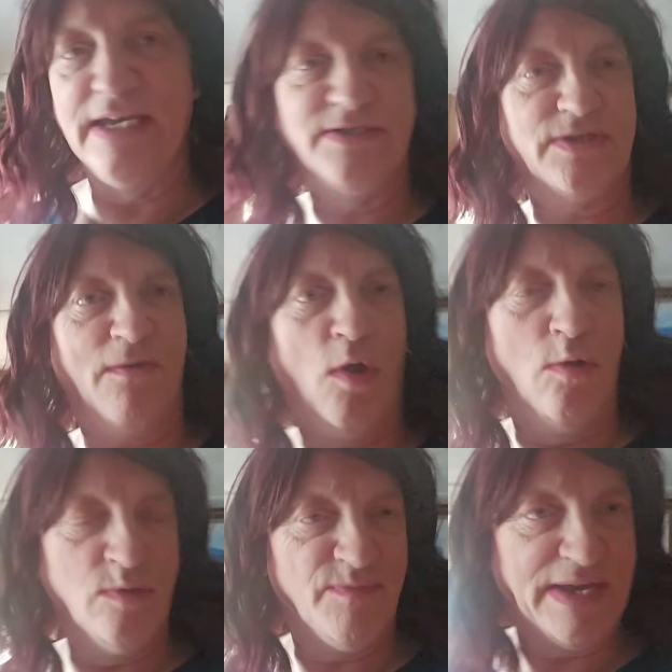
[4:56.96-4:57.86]
it's
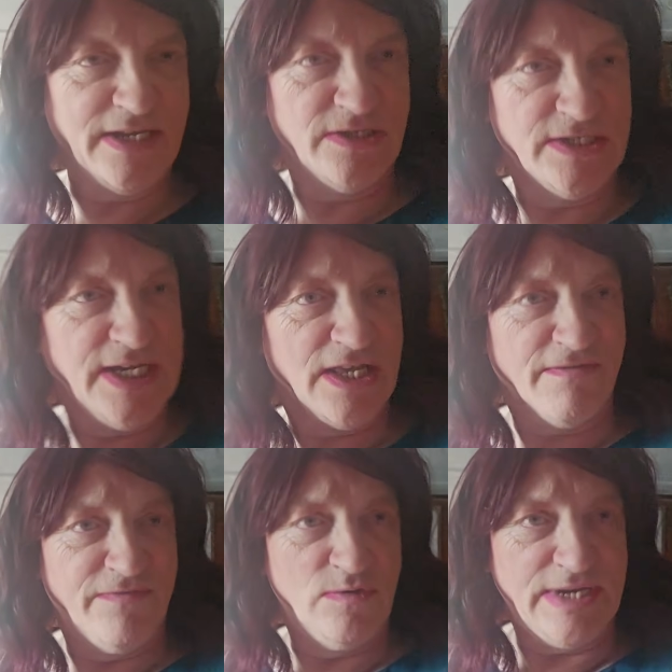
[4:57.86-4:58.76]
always better to take the
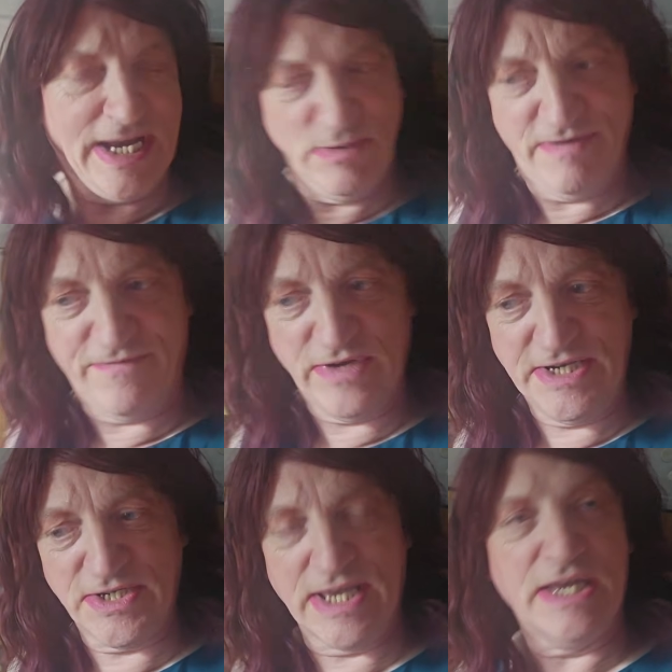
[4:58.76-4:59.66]
food out of
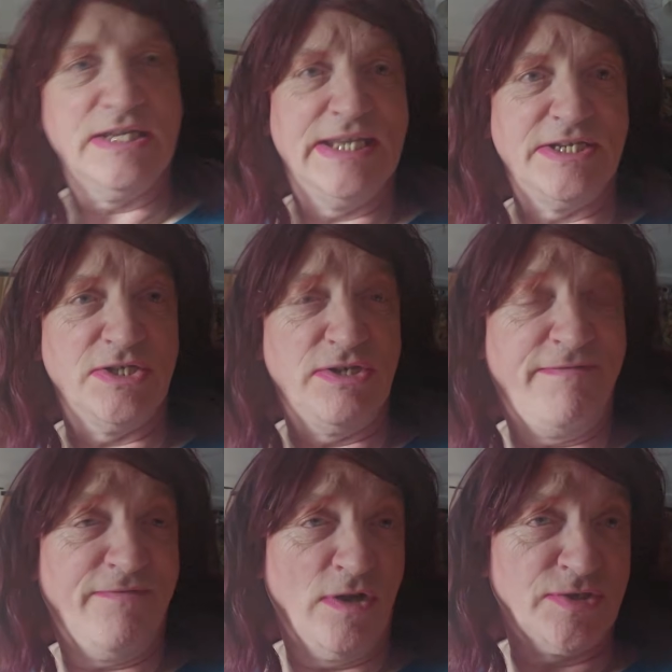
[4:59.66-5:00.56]
freezer and let it
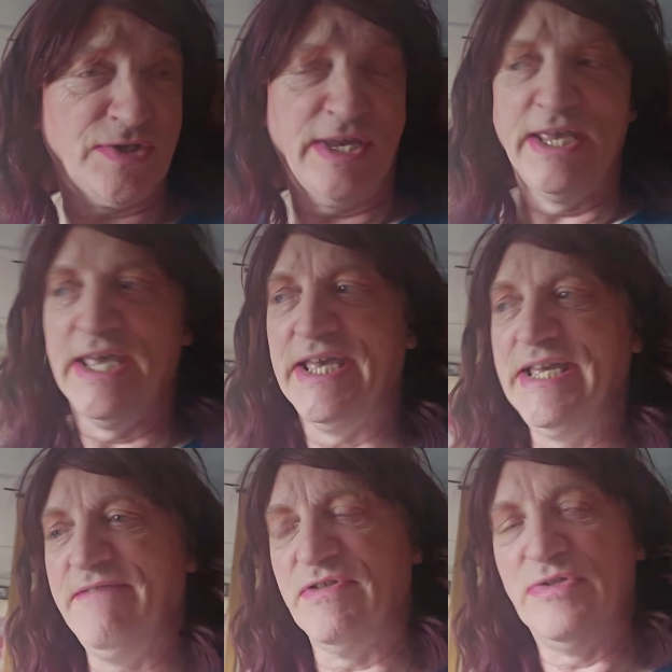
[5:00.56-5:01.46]
defrost,
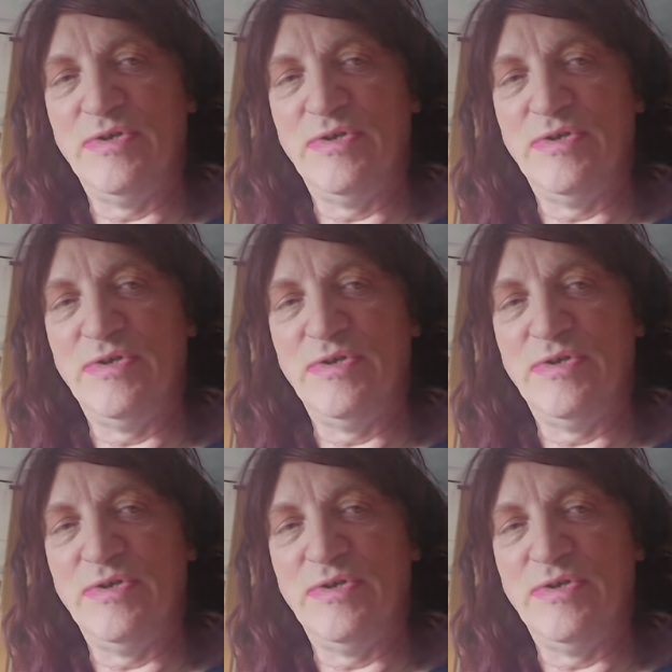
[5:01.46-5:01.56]
even